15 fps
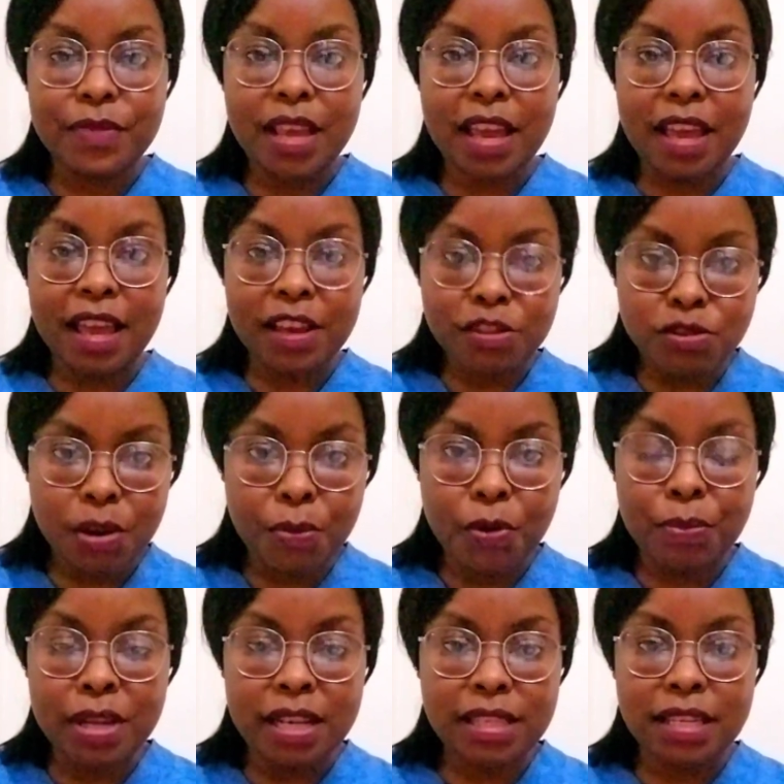extra
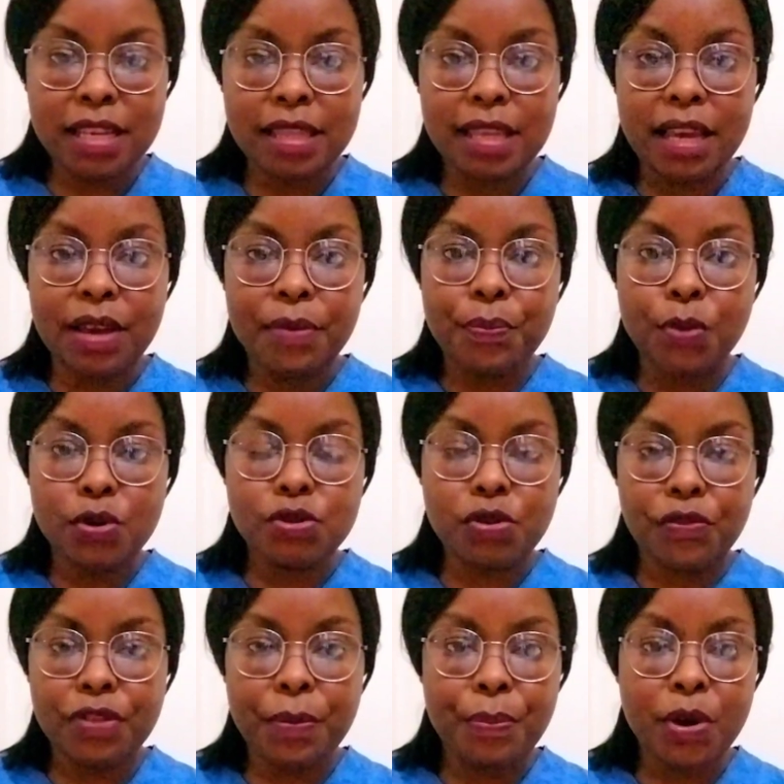mobility in the bones
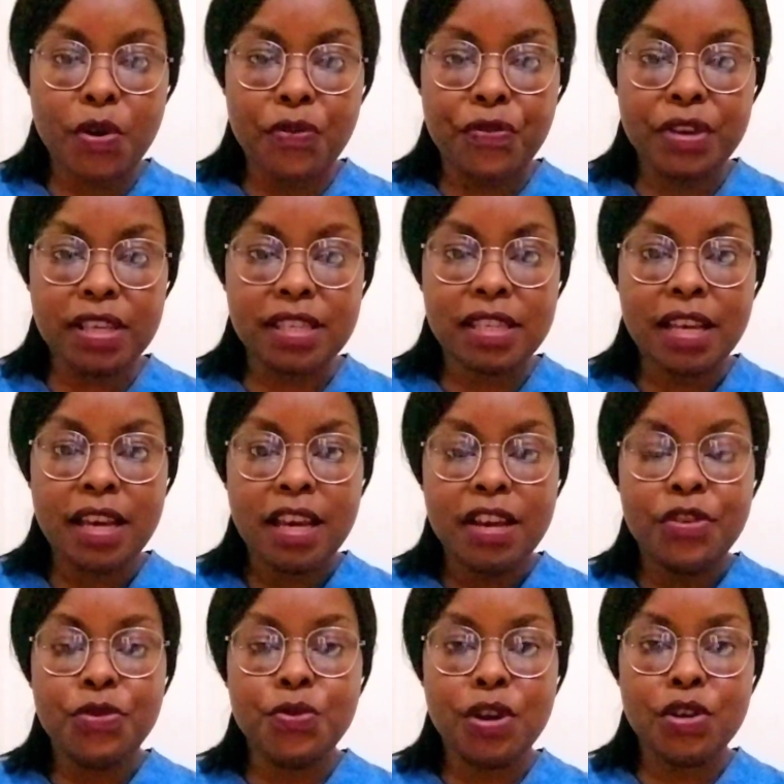of the pelvis.
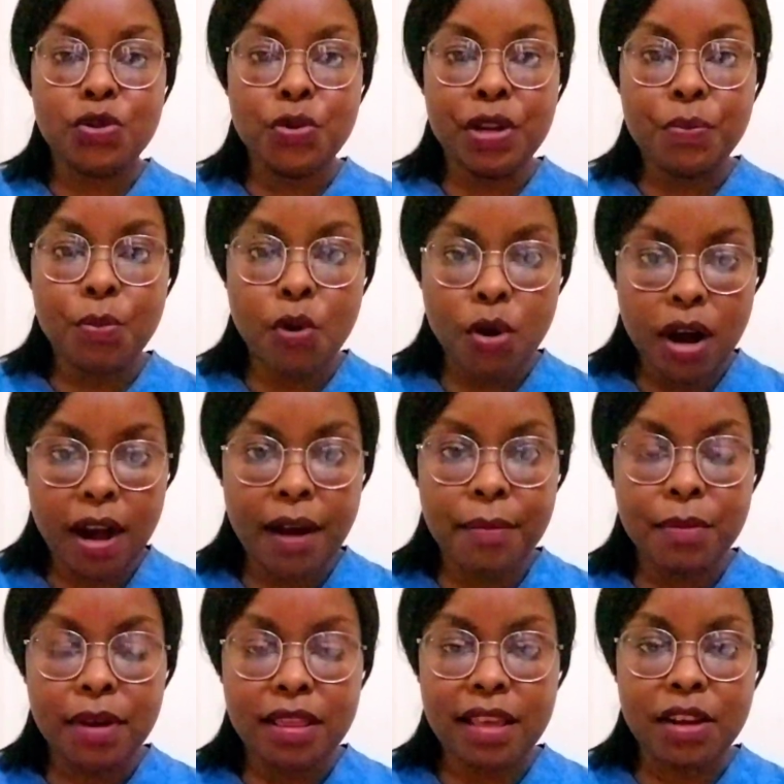You are doing more
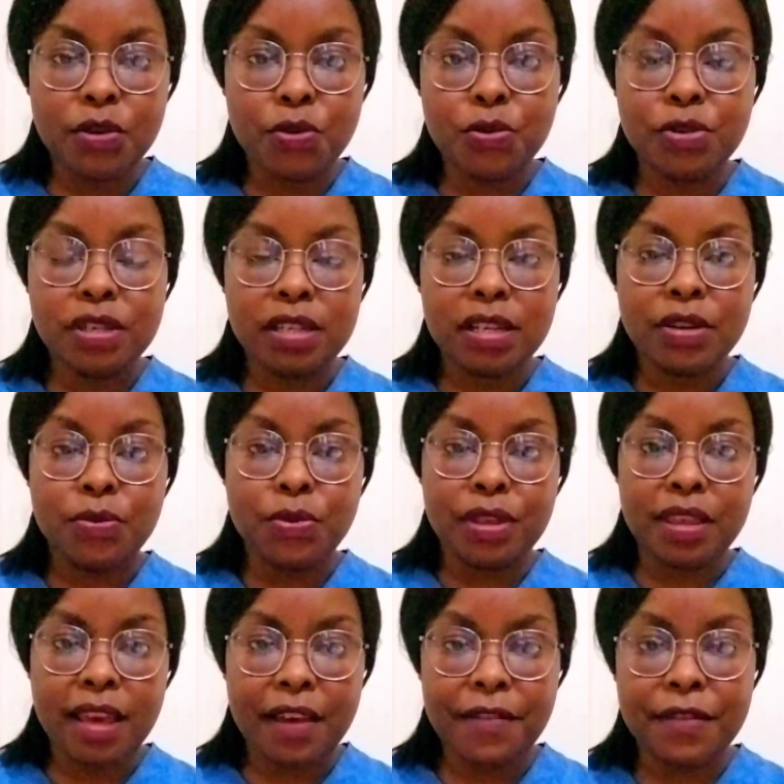harm than good with
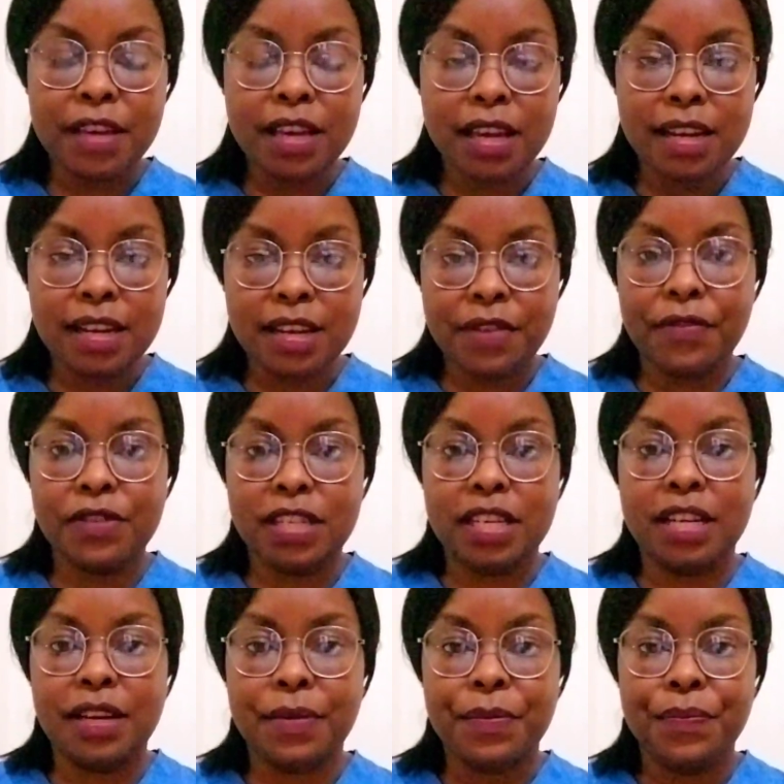heavy lifting.